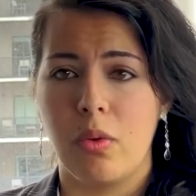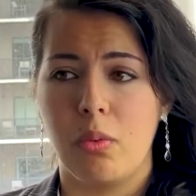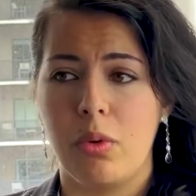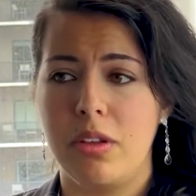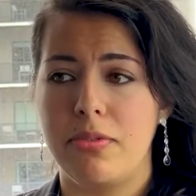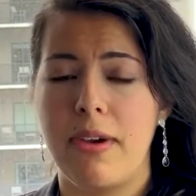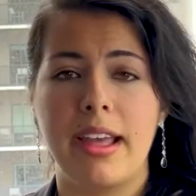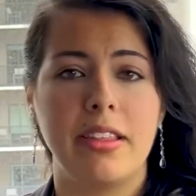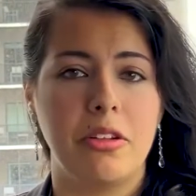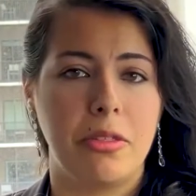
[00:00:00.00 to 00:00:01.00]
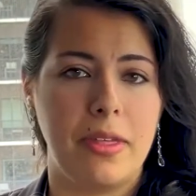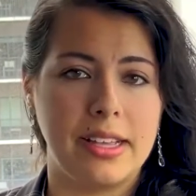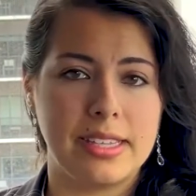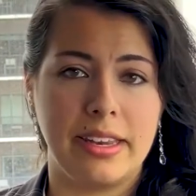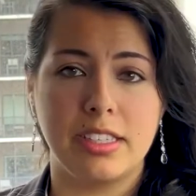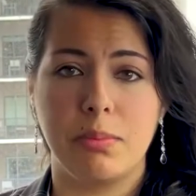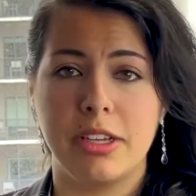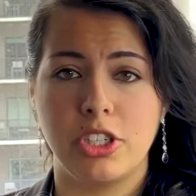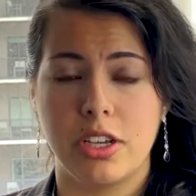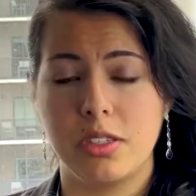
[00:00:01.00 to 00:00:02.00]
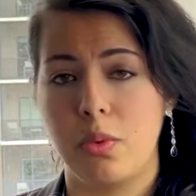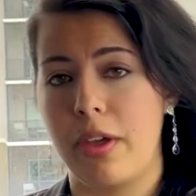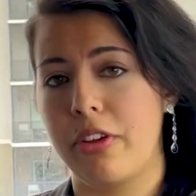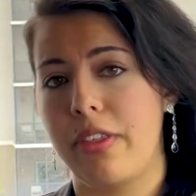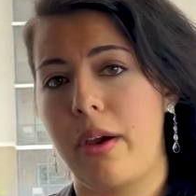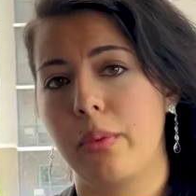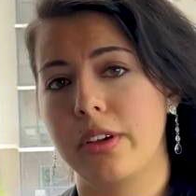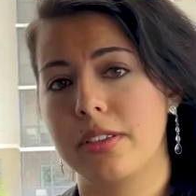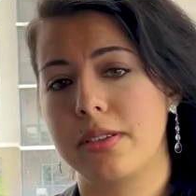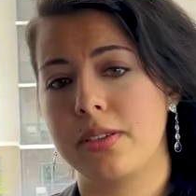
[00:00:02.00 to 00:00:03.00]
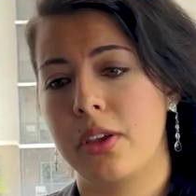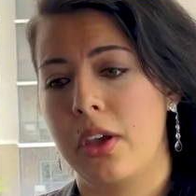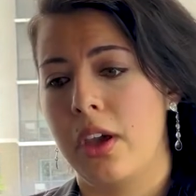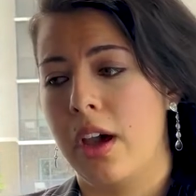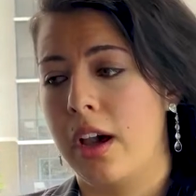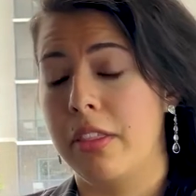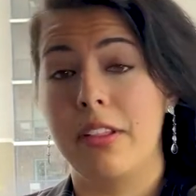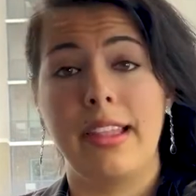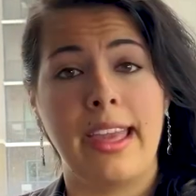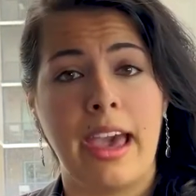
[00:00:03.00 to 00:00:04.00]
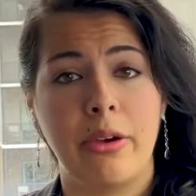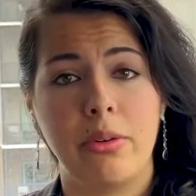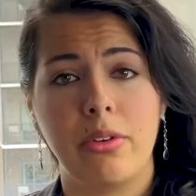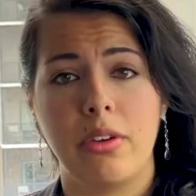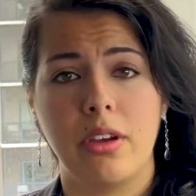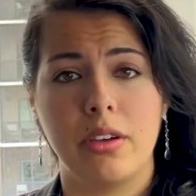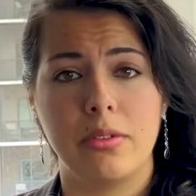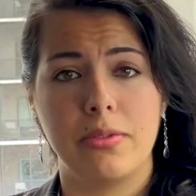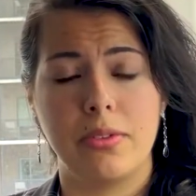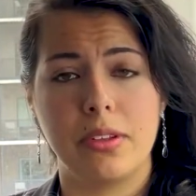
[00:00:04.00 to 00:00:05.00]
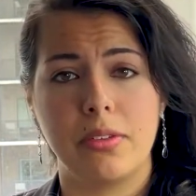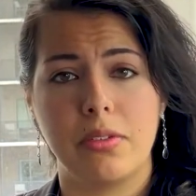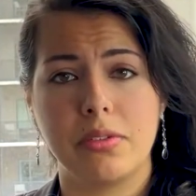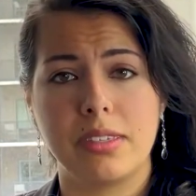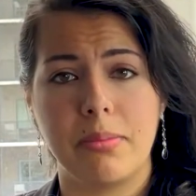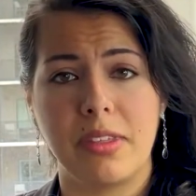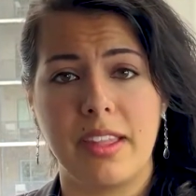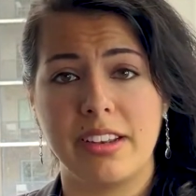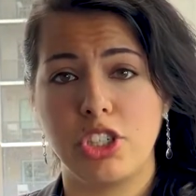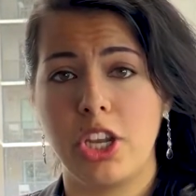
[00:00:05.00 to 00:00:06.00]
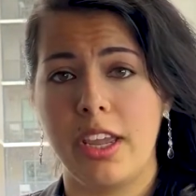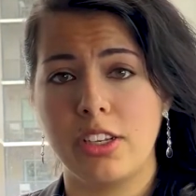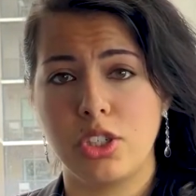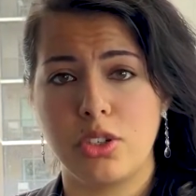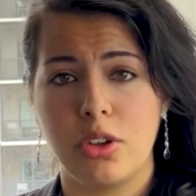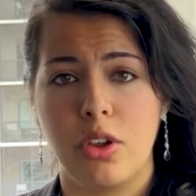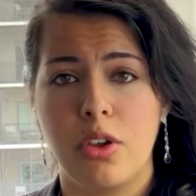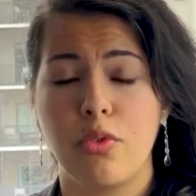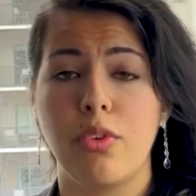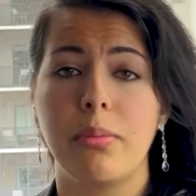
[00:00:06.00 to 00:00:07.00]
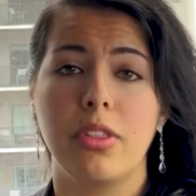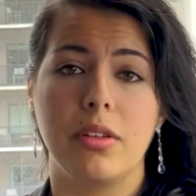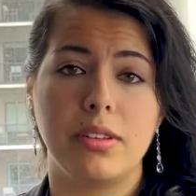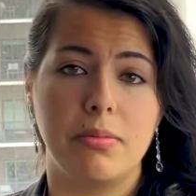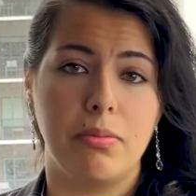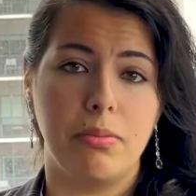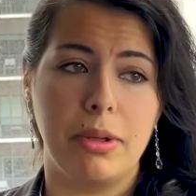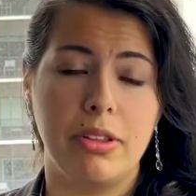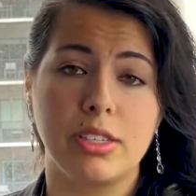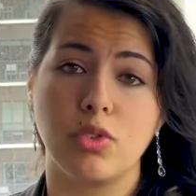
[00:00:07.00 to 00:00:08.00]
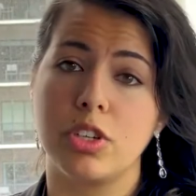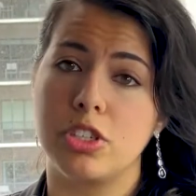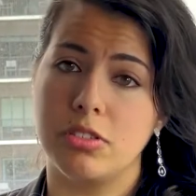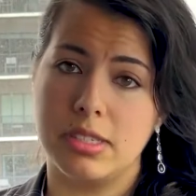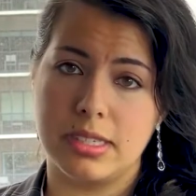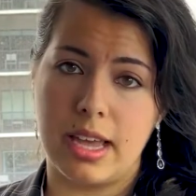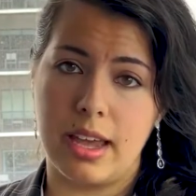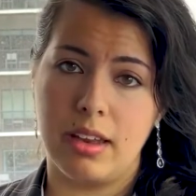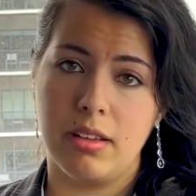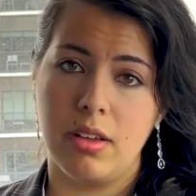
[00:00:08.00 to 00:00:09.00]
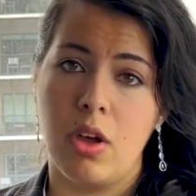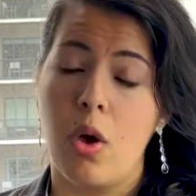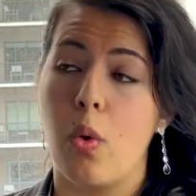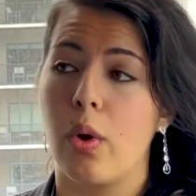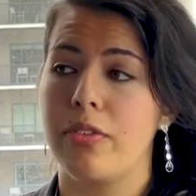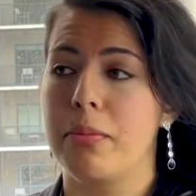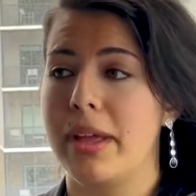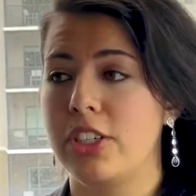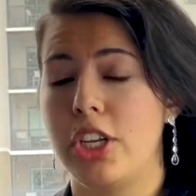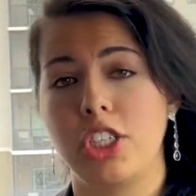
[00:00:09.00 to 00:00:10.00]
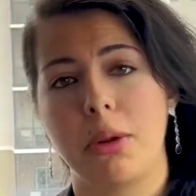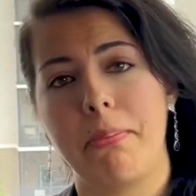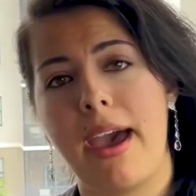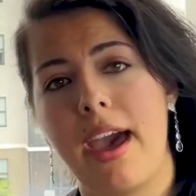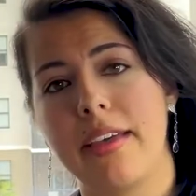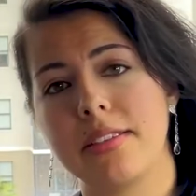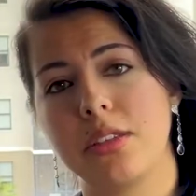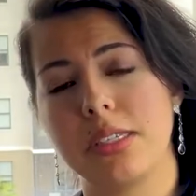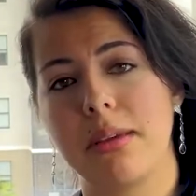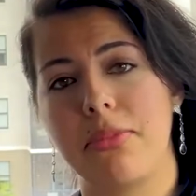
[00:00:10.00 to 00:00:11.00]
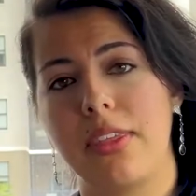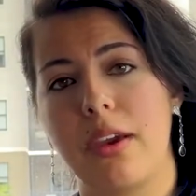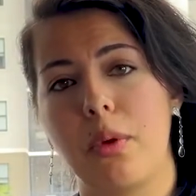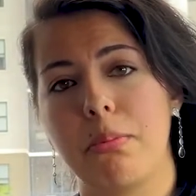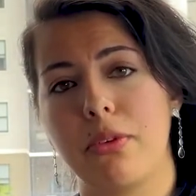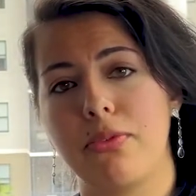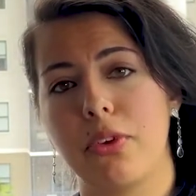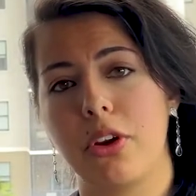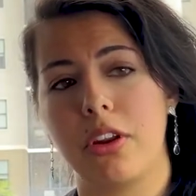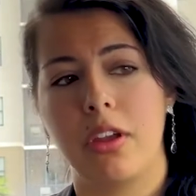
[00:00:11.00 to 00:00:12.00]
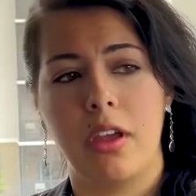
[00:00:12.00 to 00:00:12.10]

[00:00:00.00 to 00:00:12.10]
we'd find little things that need to be adjusted, whether that was the layout of something that had changed from the building's original design, or if it meant changing paths to something that we preferred